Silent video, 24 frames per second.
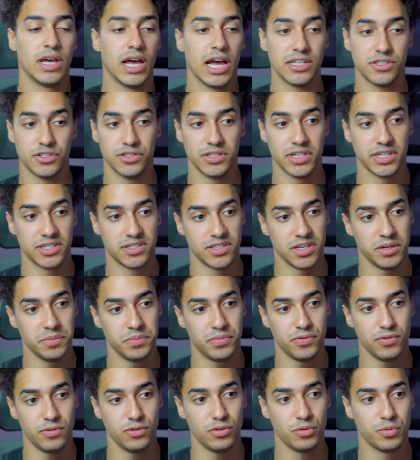As an
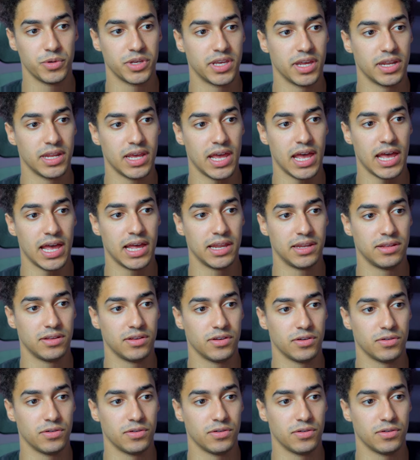example, we can add